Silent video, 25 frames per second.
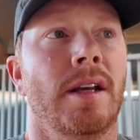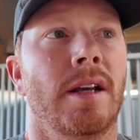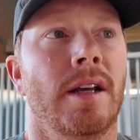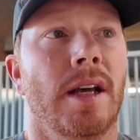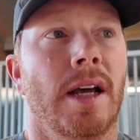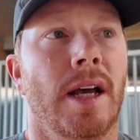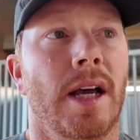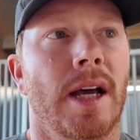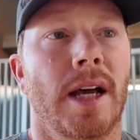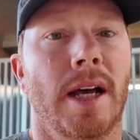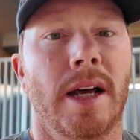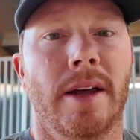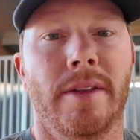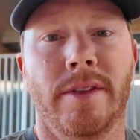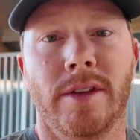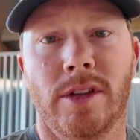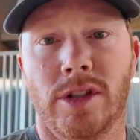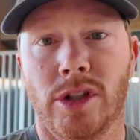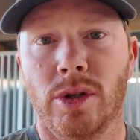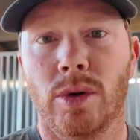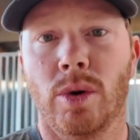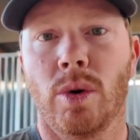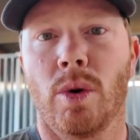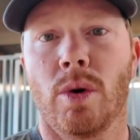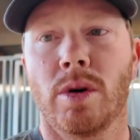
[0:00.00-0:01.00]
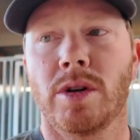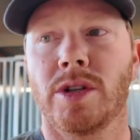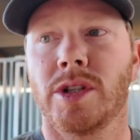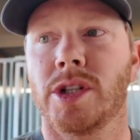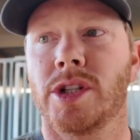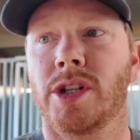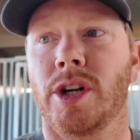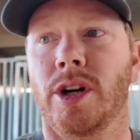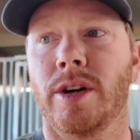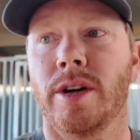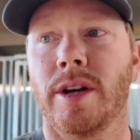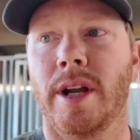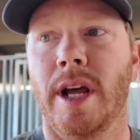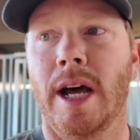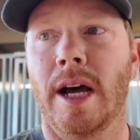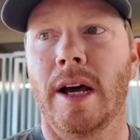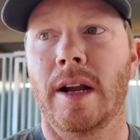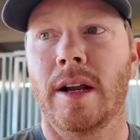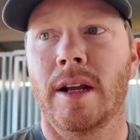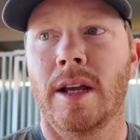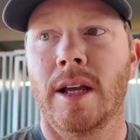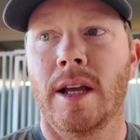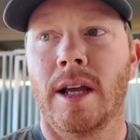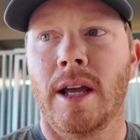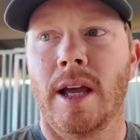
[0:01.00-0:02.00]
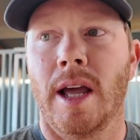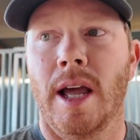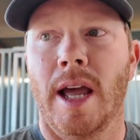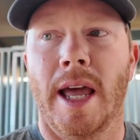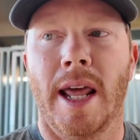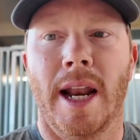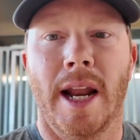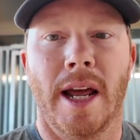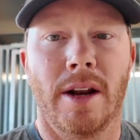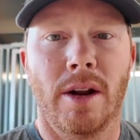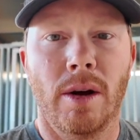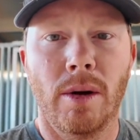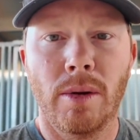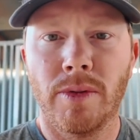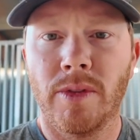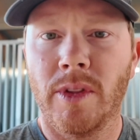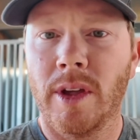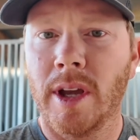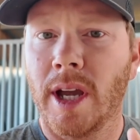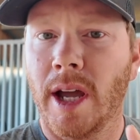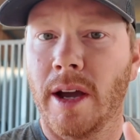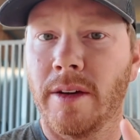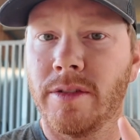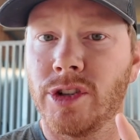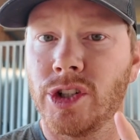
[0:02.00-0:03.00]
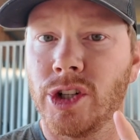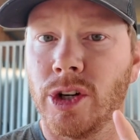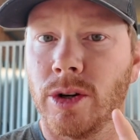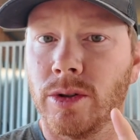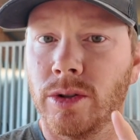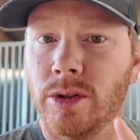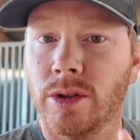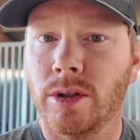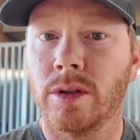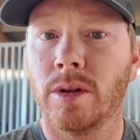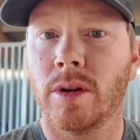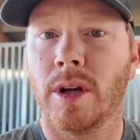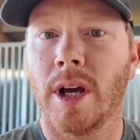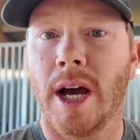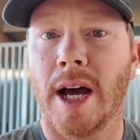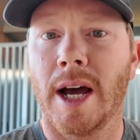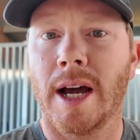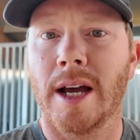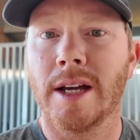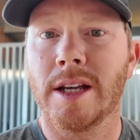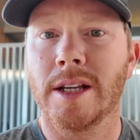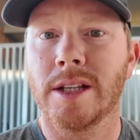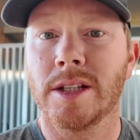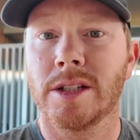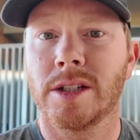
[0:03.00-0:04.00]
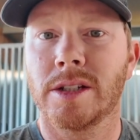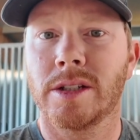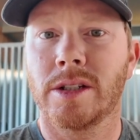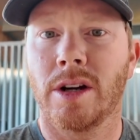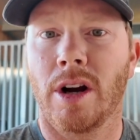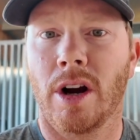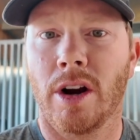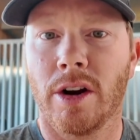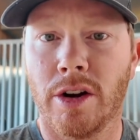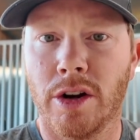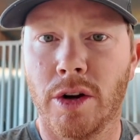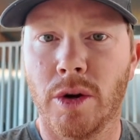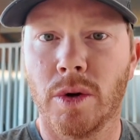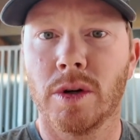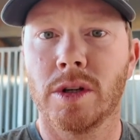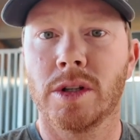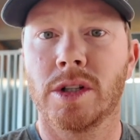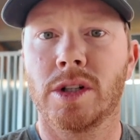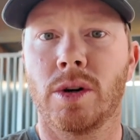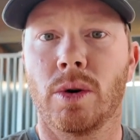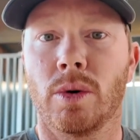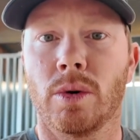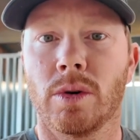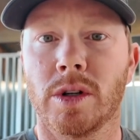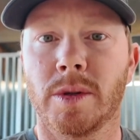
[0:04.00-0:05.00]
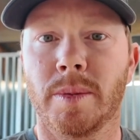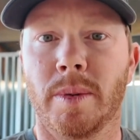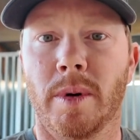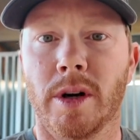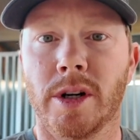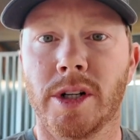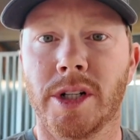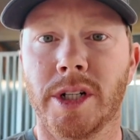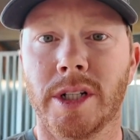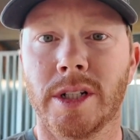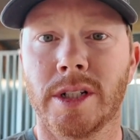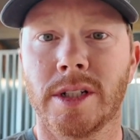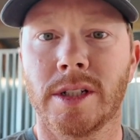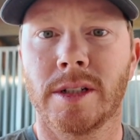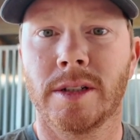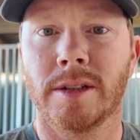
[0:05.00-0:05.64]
the two horses turned out, and I don't think I've shown you guys our newest horse purchase.